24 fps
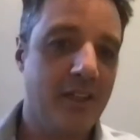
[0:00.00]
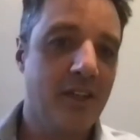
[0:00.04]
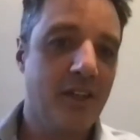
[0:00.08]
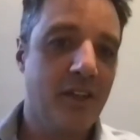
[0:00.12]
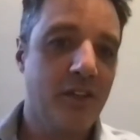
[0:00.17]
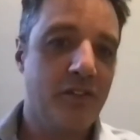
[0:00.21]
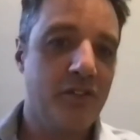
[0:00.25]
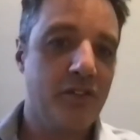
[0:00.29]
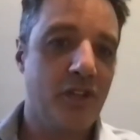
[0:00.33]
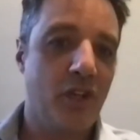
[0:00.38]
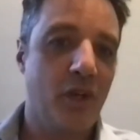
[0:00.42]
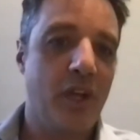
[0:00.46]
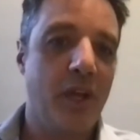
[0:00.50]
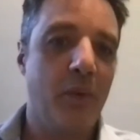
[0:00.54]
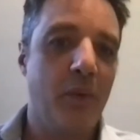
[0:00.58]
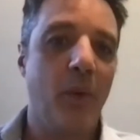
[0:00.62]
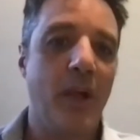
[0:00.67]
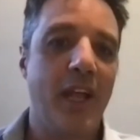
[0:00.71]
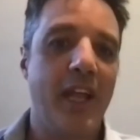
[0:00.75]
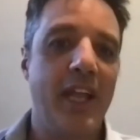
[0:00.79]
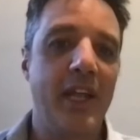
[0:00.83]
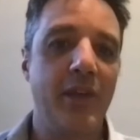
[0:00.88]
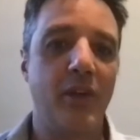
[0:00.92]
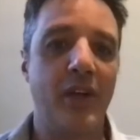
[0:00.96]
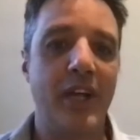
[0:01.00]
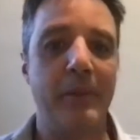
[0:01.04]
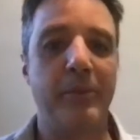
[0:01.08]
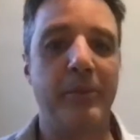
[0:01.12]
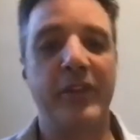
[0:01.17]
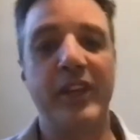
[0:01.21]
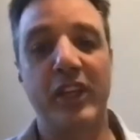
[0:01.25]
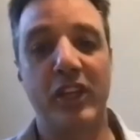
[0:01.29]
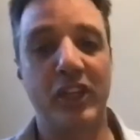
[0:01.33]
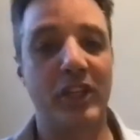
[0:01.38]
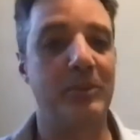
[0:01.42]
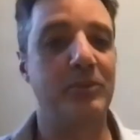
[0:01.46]
So here I am
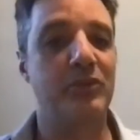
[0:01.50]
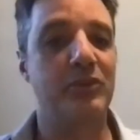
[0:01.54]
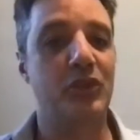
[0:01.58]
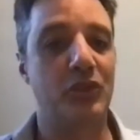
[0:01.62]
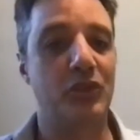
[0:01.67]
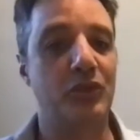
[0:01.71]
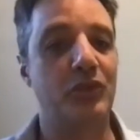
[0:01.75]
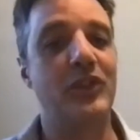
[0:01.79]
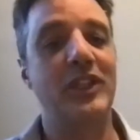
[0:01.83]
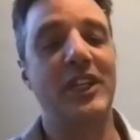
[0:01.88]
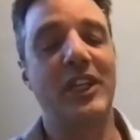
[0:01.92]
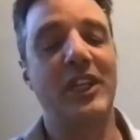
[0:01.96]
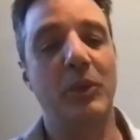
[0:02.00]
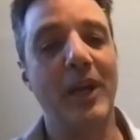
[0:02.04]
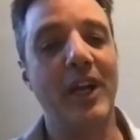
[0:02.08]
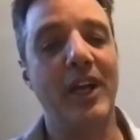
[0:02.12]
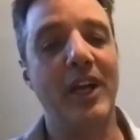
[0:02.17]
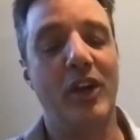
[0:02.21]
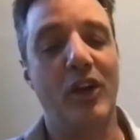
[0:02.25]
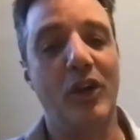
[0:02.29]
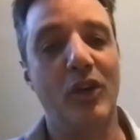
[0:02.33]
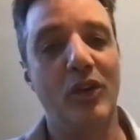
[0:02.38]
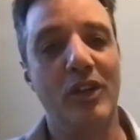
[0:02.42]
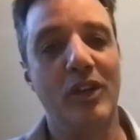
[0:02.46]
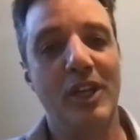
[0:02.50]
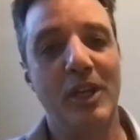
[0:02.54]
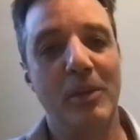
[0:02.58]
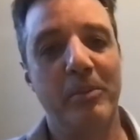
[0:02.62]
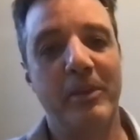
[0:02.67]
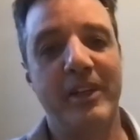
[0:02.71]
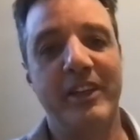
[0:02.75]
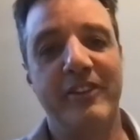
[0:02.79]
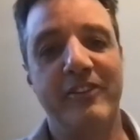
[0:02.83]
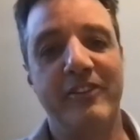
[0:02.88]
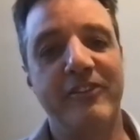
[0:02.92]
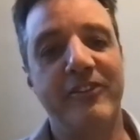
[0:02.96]
thinking I'm doing really well, but
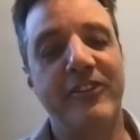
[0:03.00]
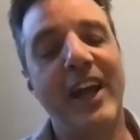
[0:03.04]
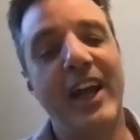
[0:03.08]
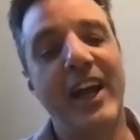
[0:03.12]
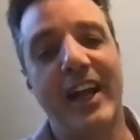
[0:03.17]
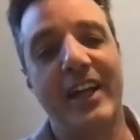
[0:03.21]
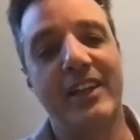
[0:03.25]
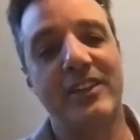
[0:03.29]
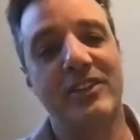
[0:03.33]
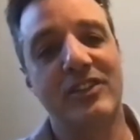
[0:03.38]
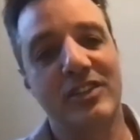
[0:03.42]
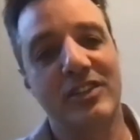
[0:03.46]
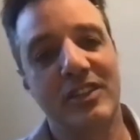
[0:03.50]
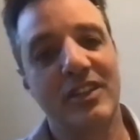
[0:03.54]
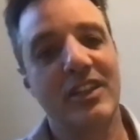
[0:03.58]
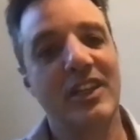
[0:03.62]
in fact,